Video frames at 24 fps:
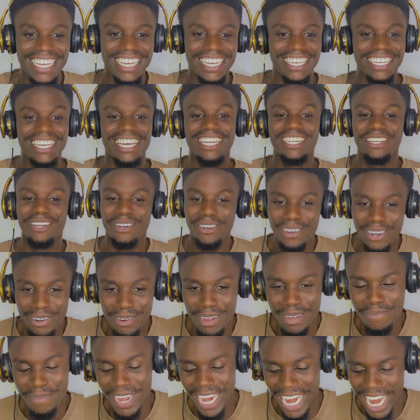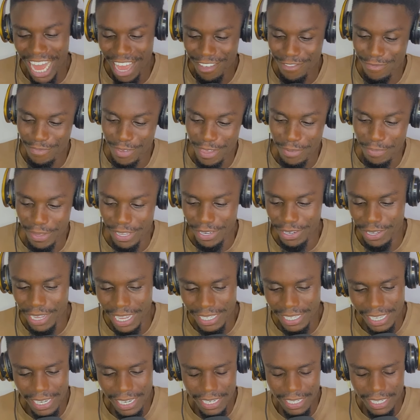Yeah, the only way in my life, baby. You know, I
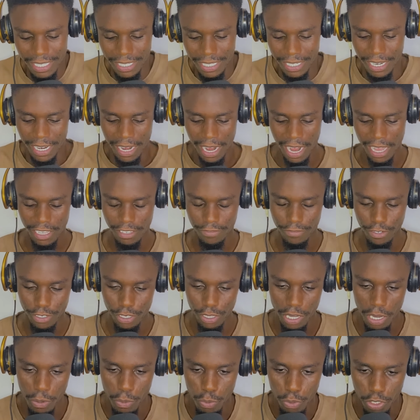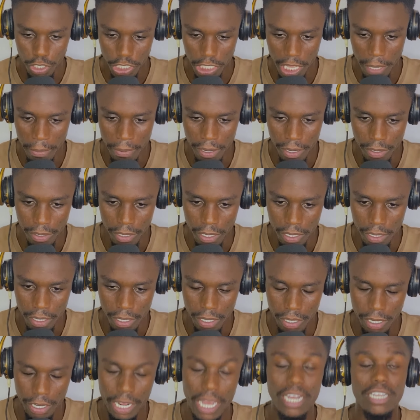said it in the last video I watched about,
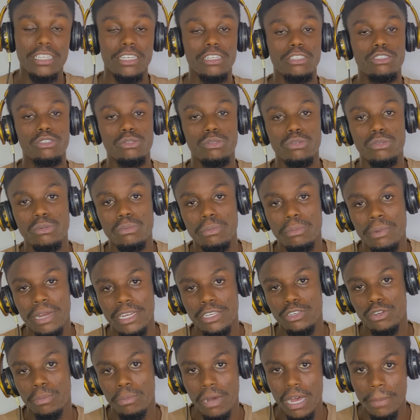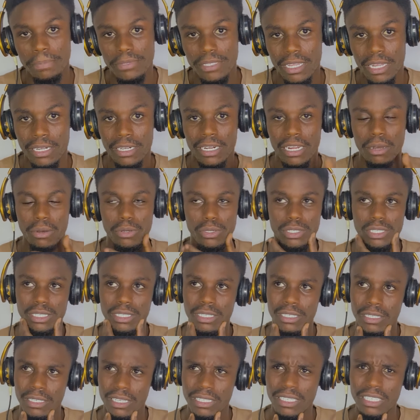I reacted to by your Maps, and that was,
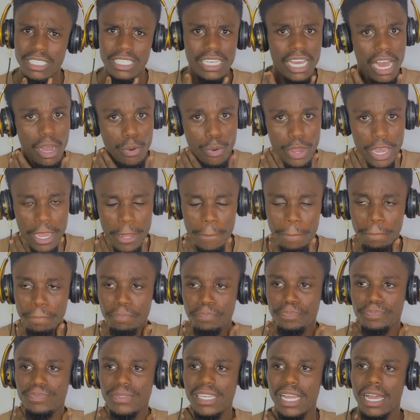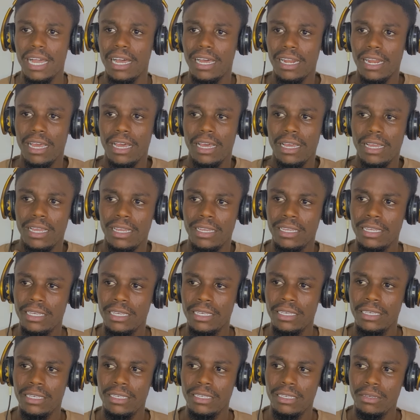I think, Yahweh. And
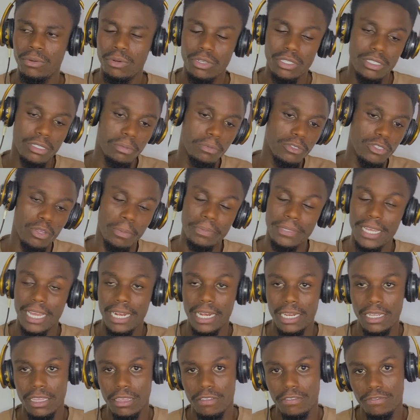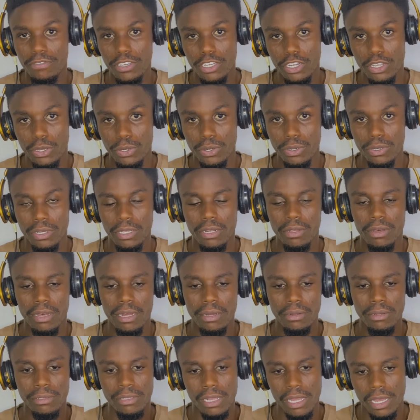it was subtitling the video. You know, I
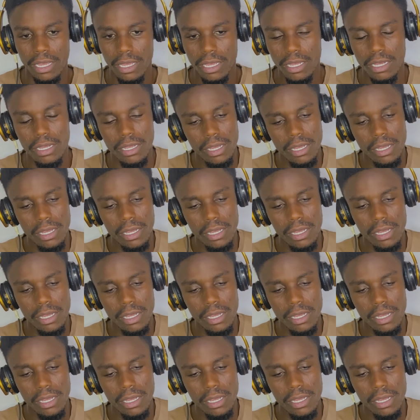was like,